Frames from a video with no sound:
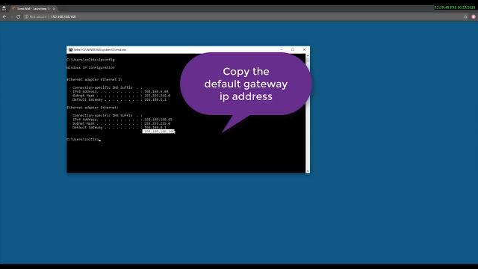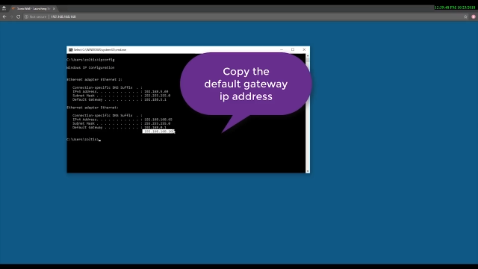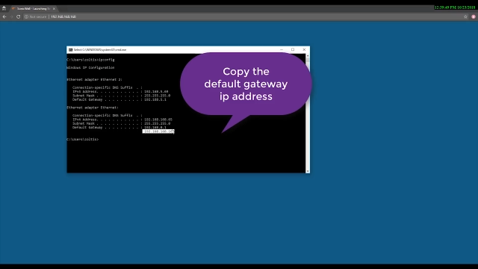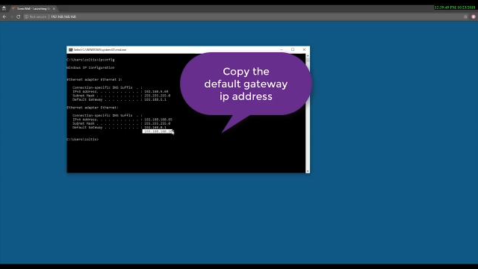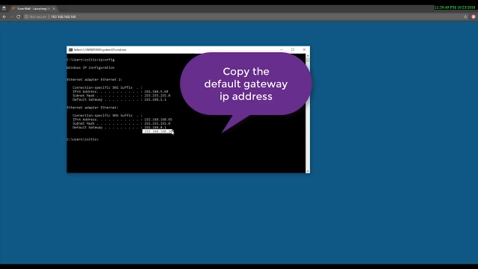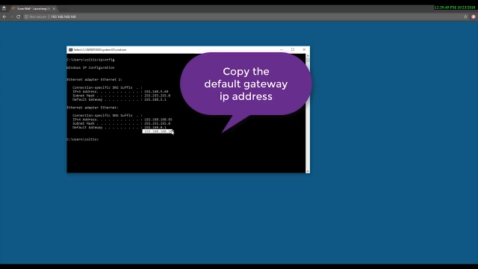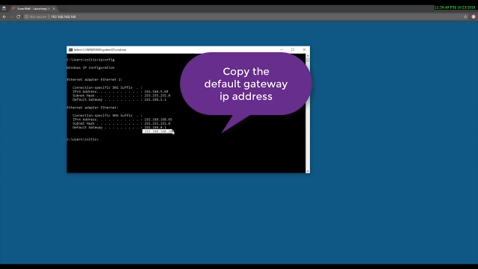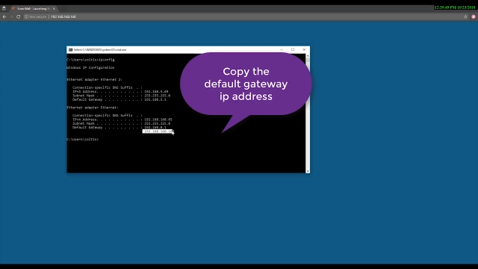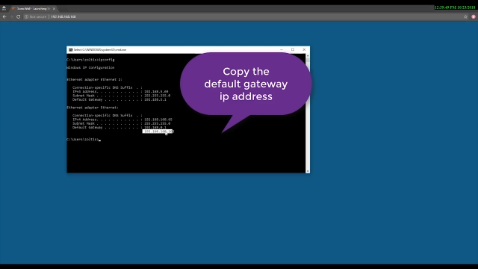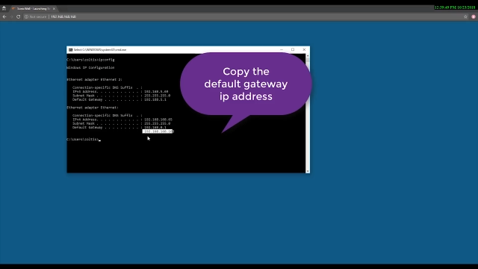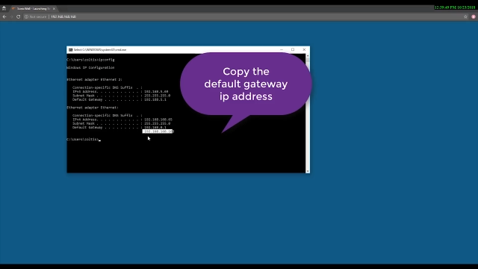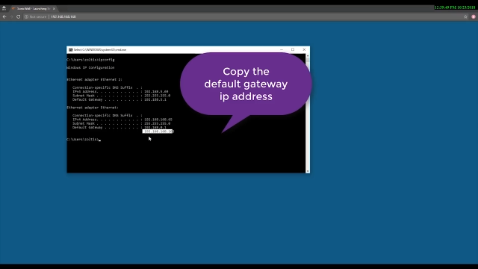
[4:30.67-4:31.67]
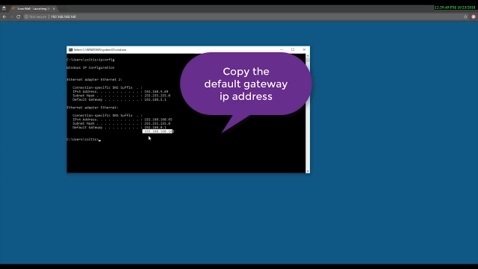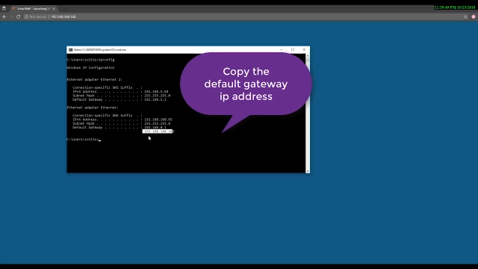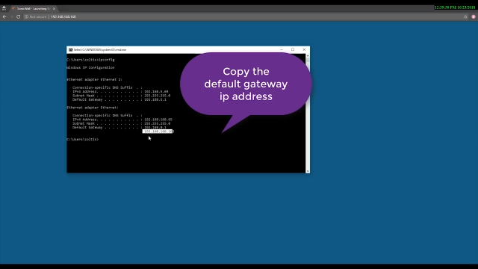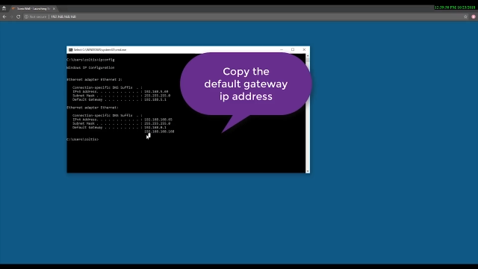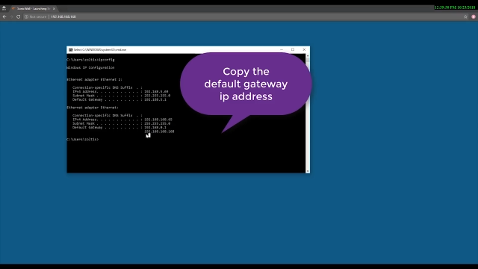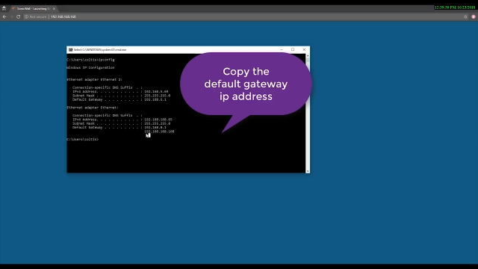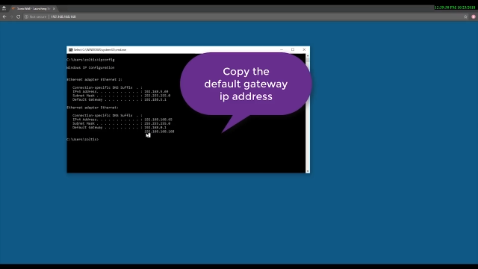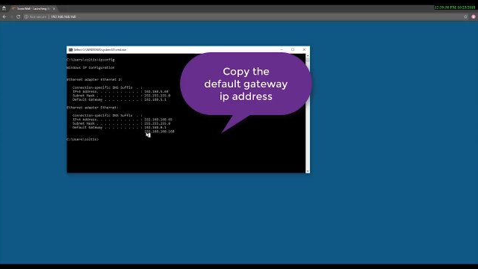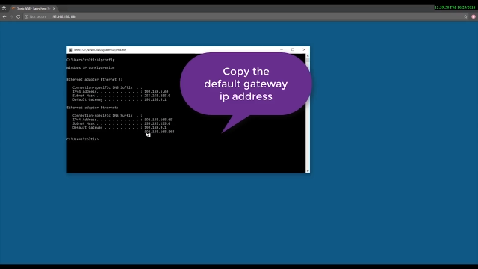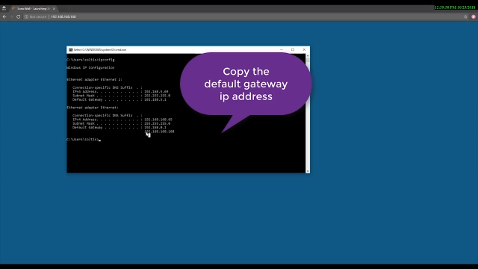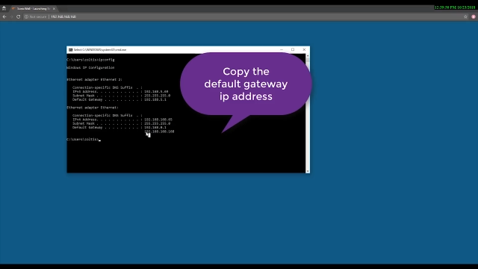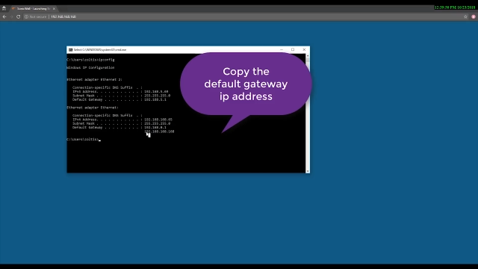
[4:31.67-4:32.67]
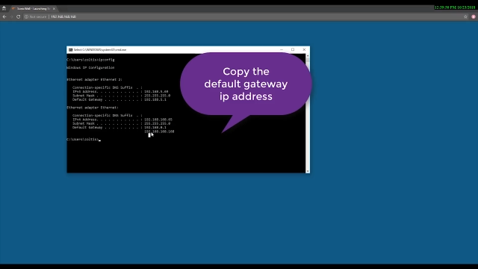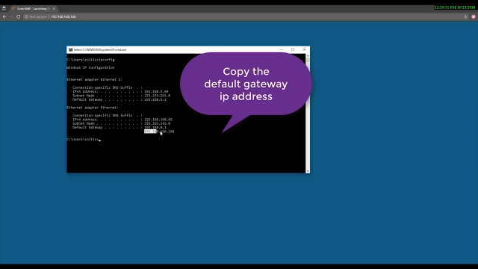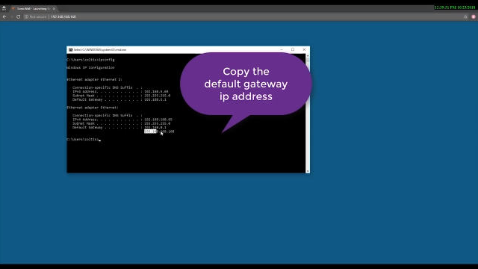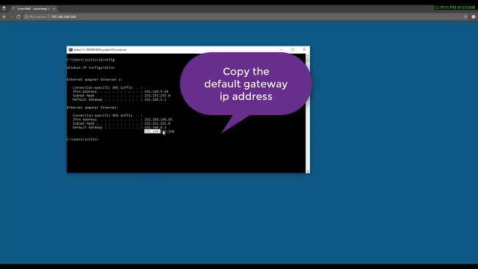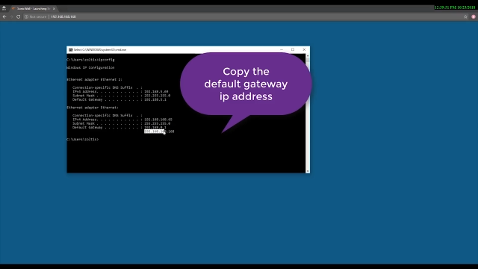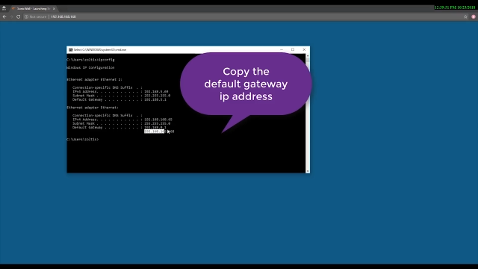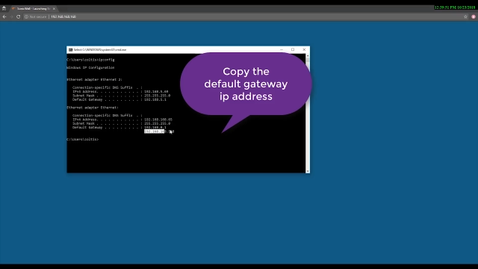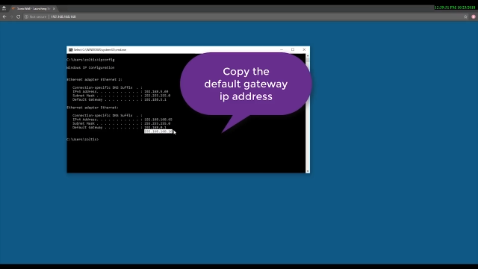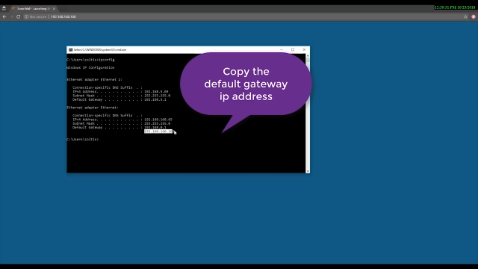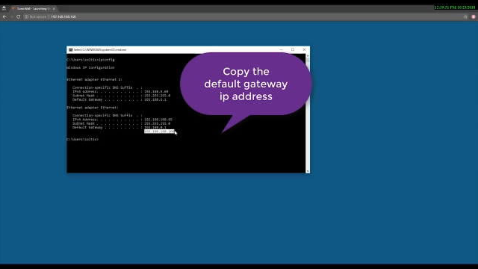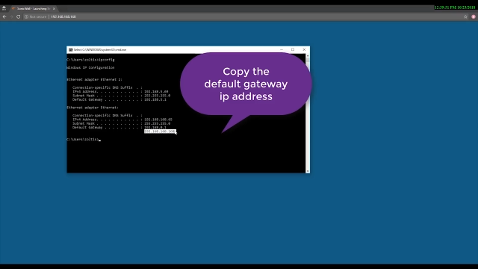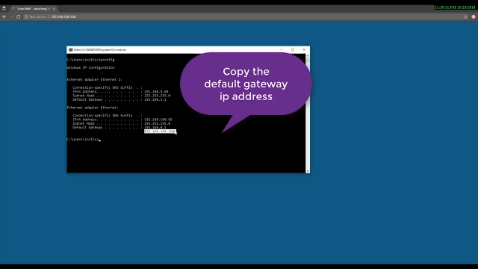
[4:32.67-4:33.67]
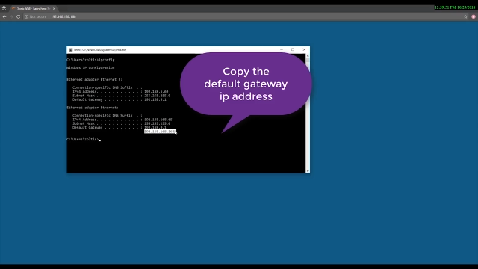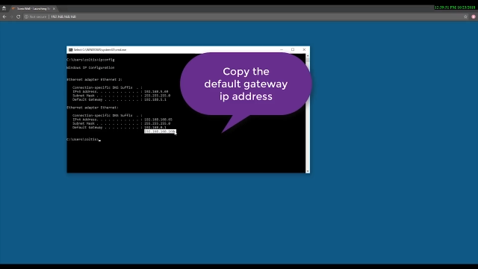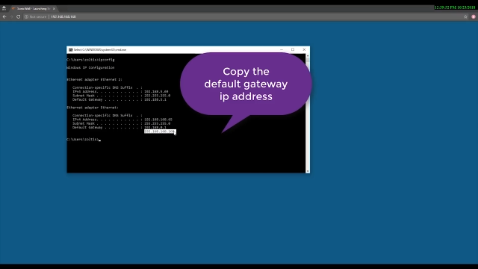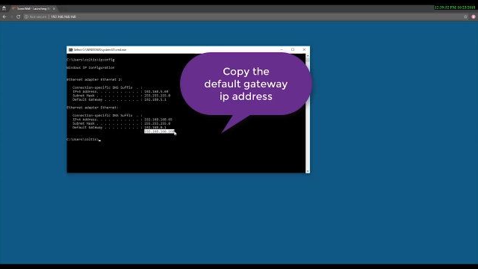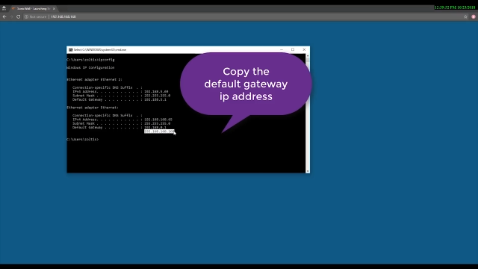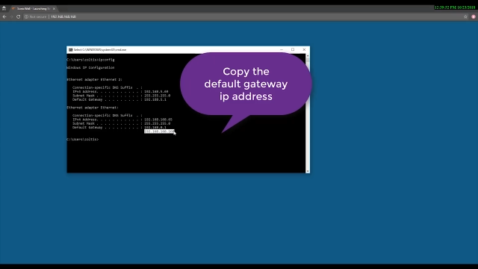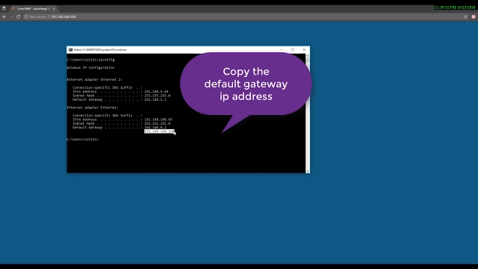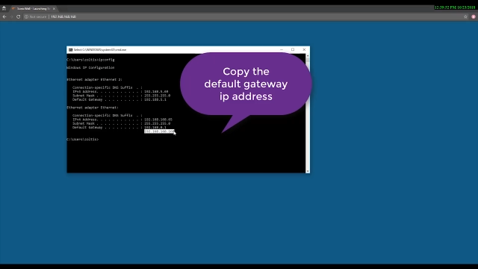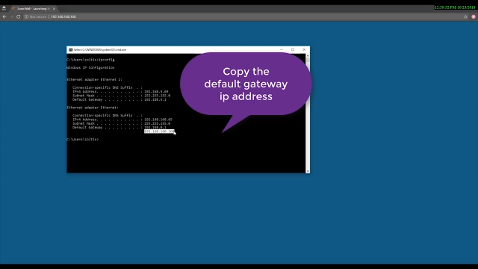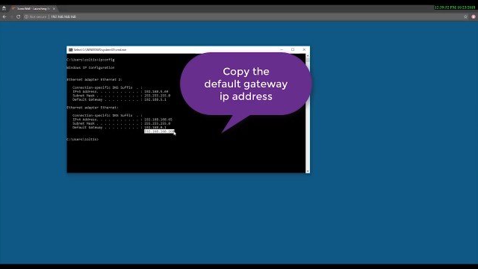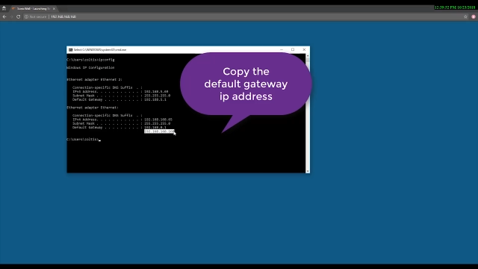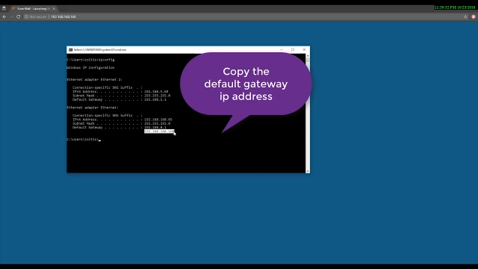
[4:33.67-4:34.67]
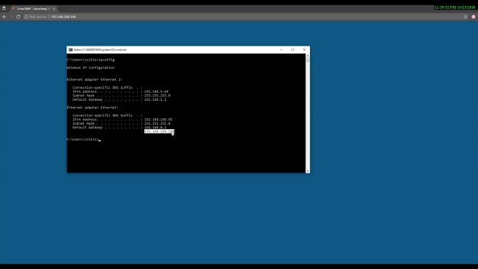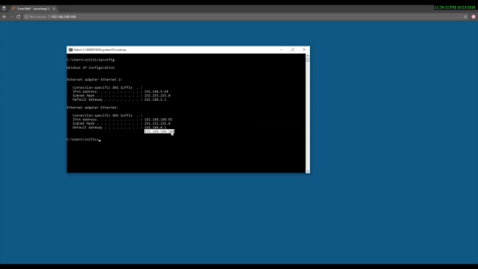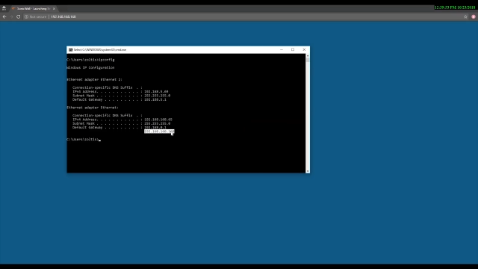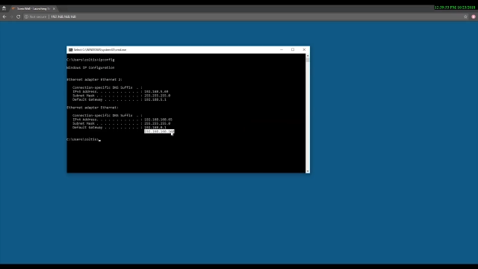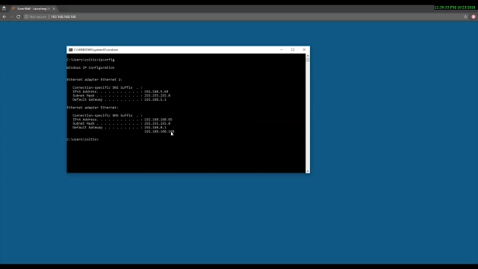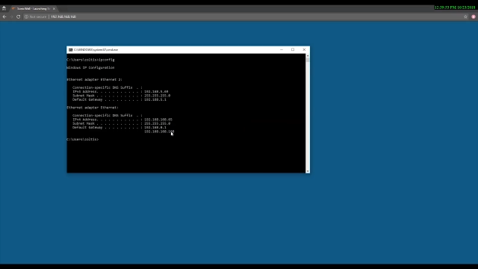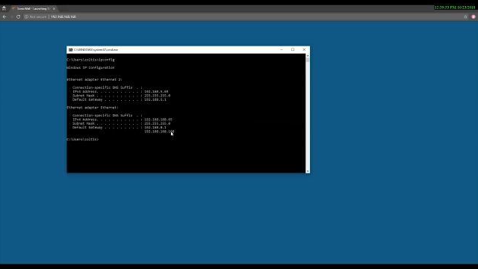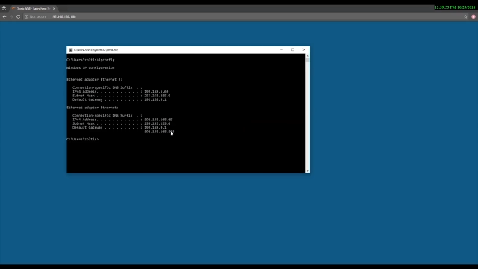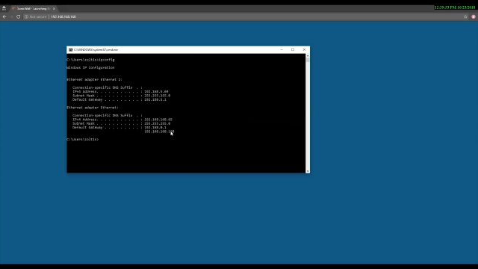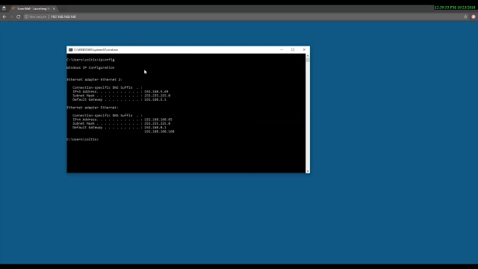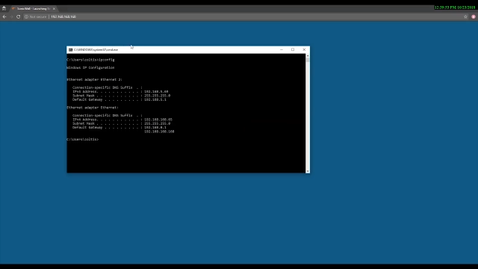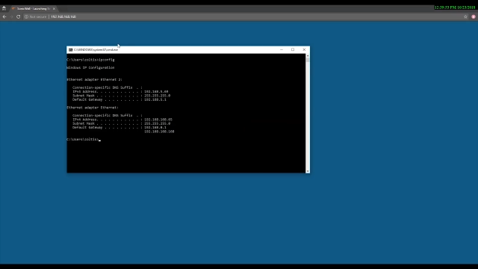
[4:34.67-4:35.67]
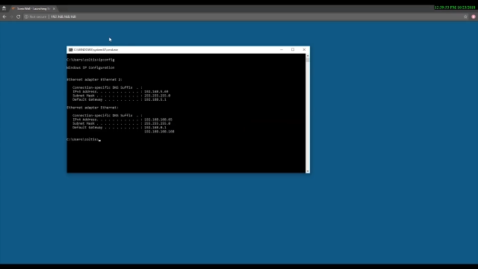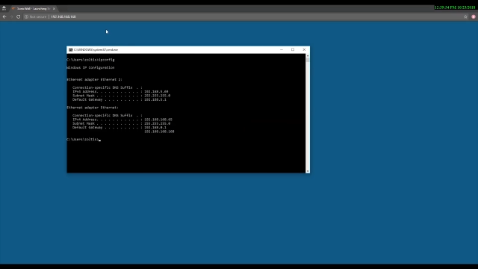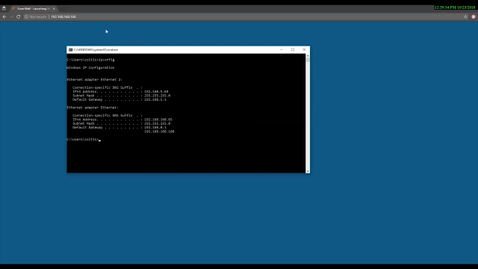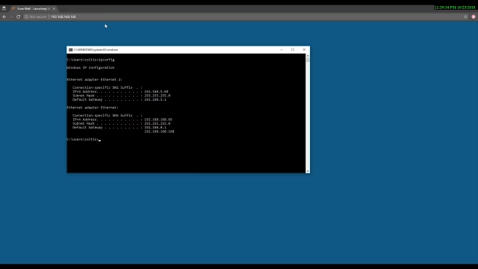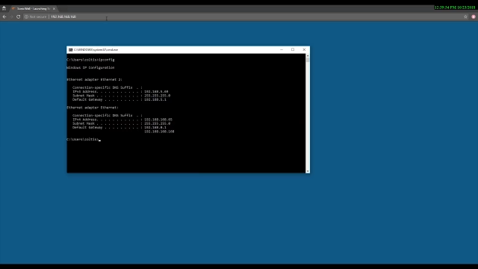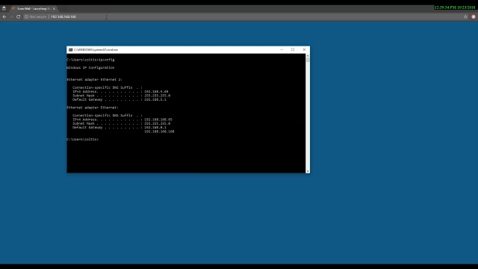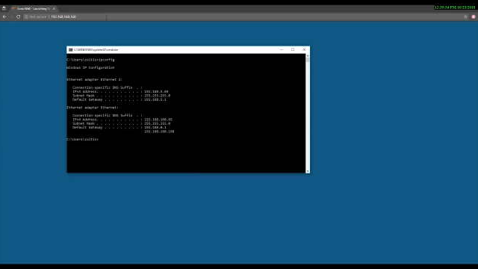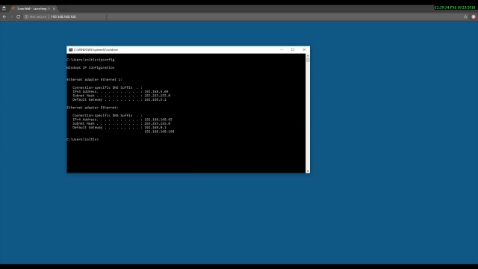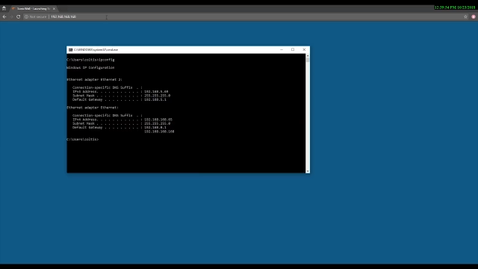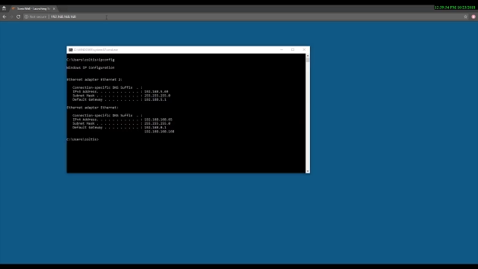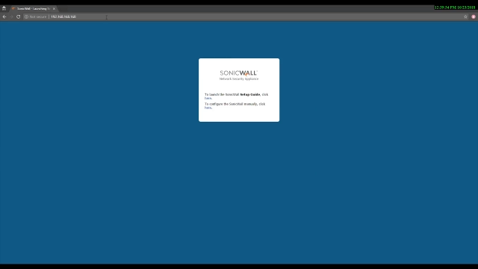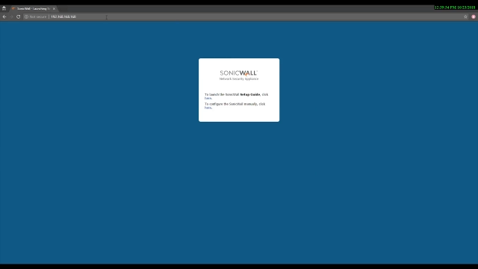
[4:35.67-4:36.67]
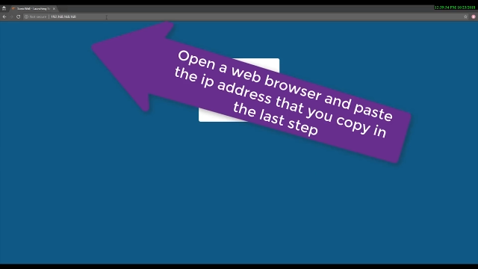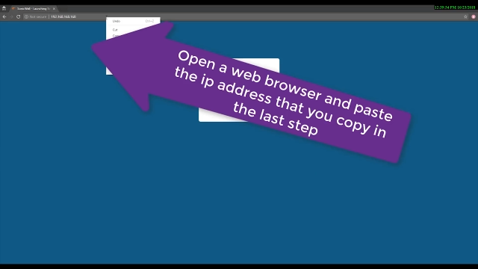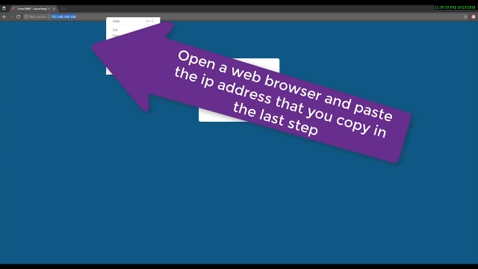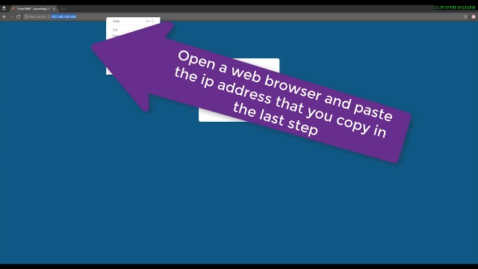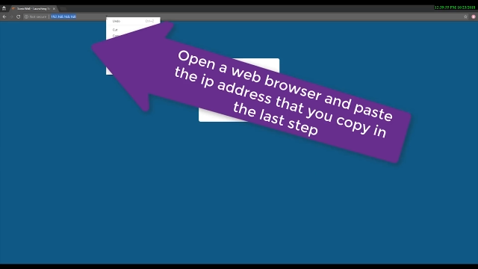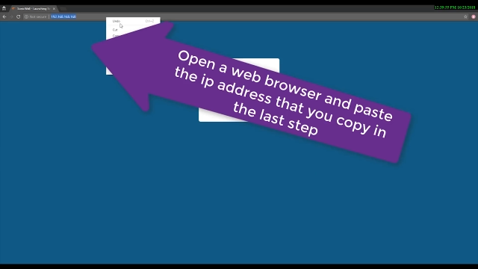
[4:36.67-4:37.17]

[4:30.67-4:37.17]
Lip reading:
No face is visible, so there are no lips to read.